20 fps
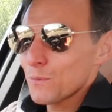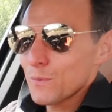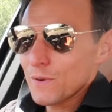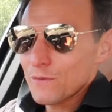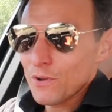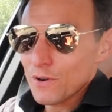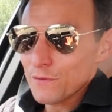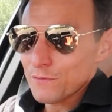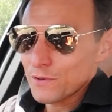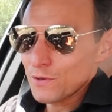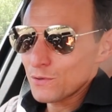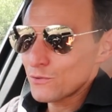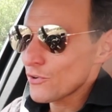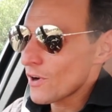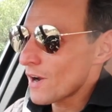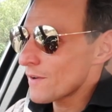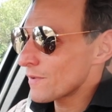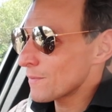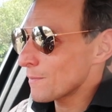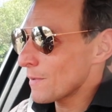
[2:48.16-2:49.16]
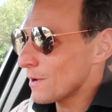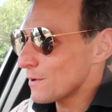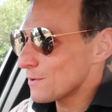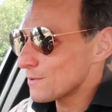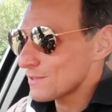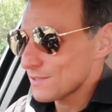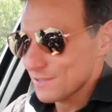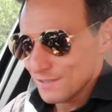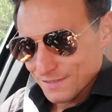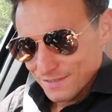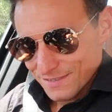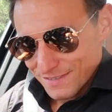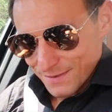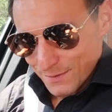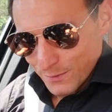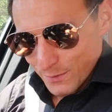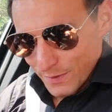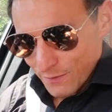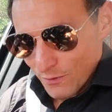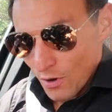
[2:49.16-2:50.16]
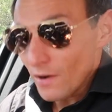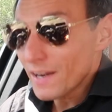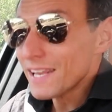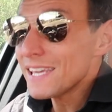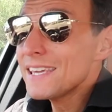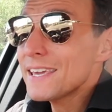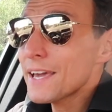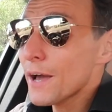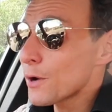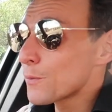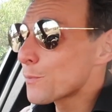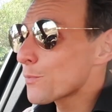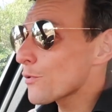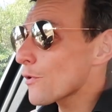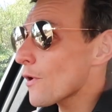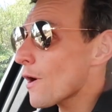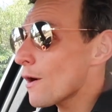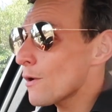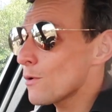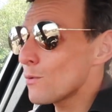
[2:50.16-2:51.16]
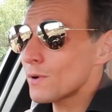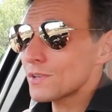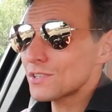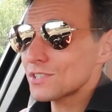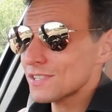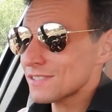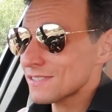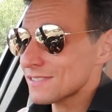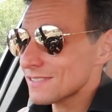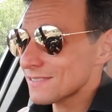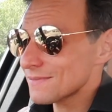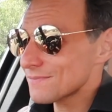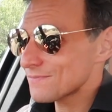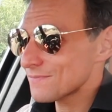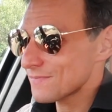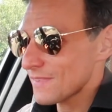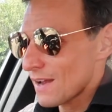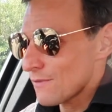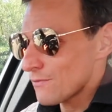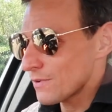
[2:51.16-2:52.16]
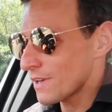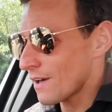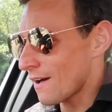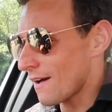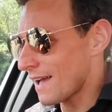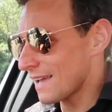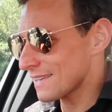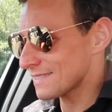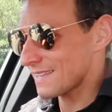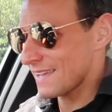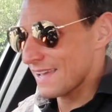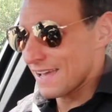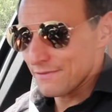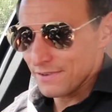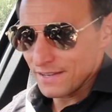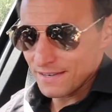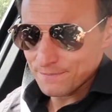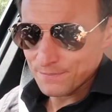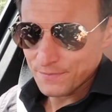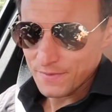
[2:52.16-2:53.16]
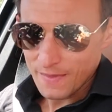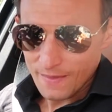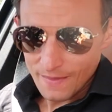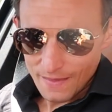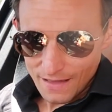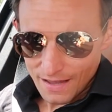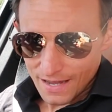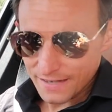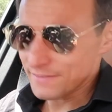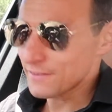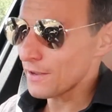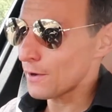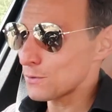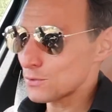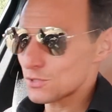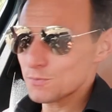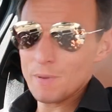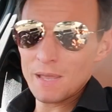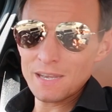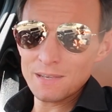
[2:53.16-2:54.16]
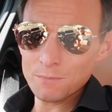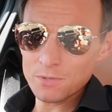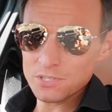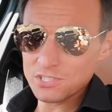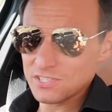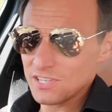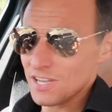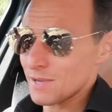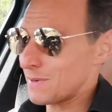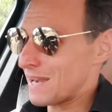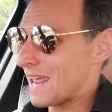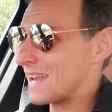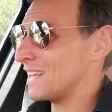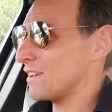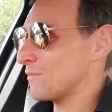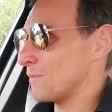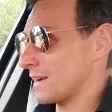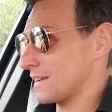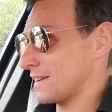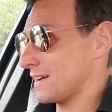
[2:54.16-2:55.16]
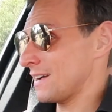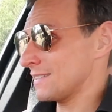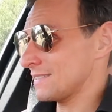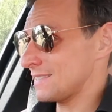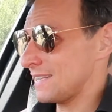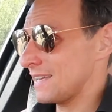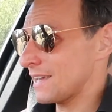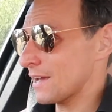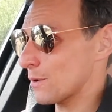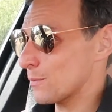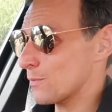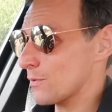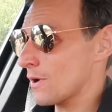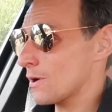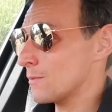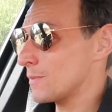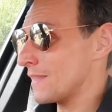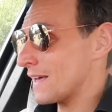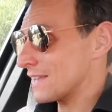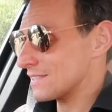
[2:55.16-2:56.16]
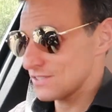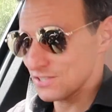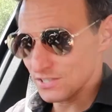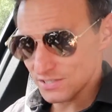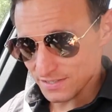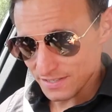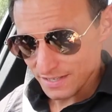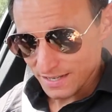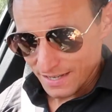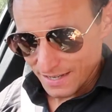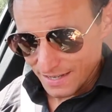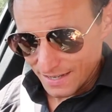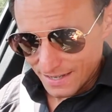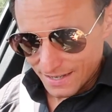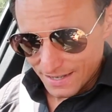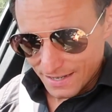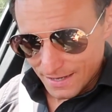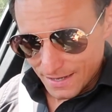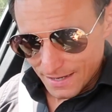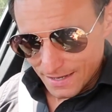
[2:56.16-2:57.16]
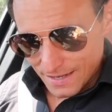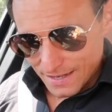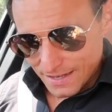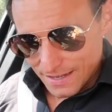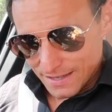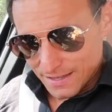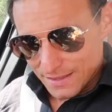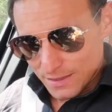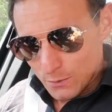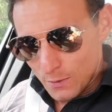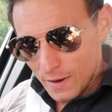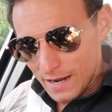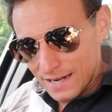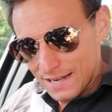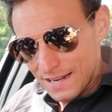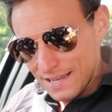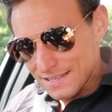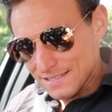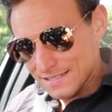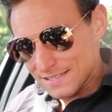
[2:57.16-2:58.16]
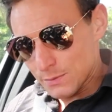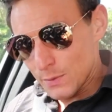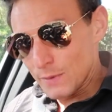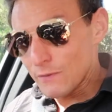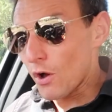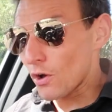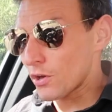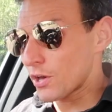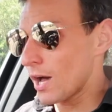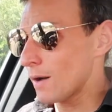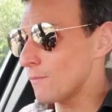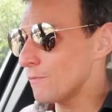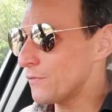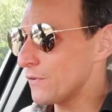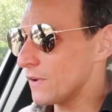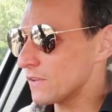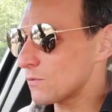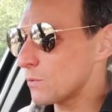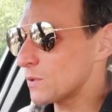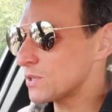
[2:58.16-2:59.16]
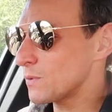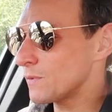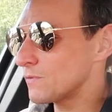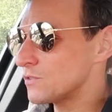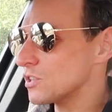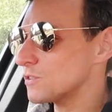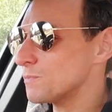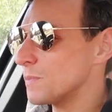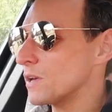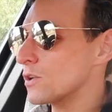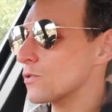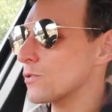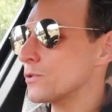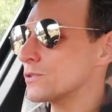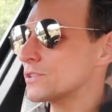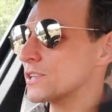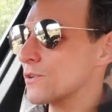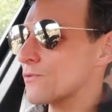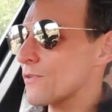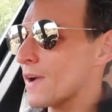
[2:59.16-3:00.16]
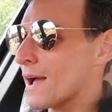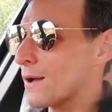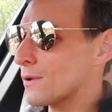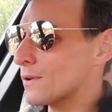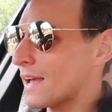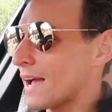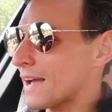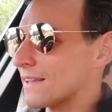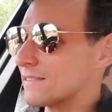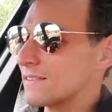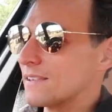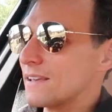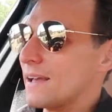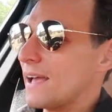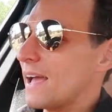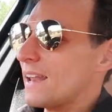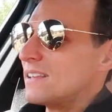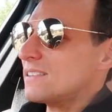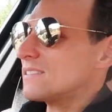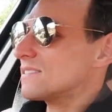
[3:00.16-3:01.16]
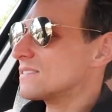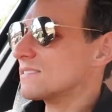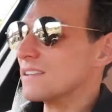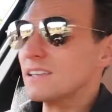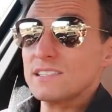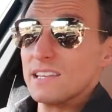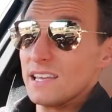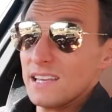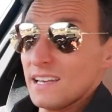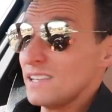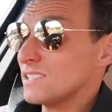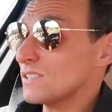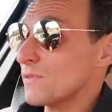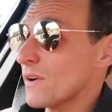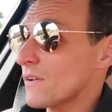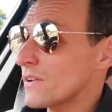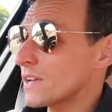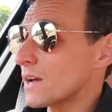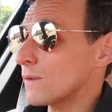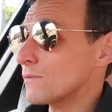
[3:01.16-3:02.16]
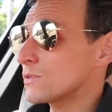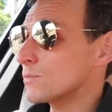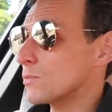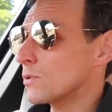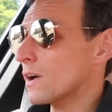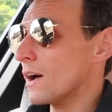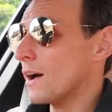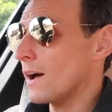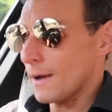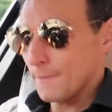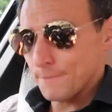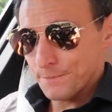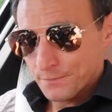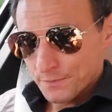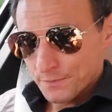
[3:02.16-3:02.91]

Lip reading: We've got a few driving modes. We've got Eco Pro, which is, every car has to have it. I don't spend much time in any of my cars in Eco Pro, but that's just the way it is. We've got Comfort, which we've just been cruising around at, and it is a very comfortable car.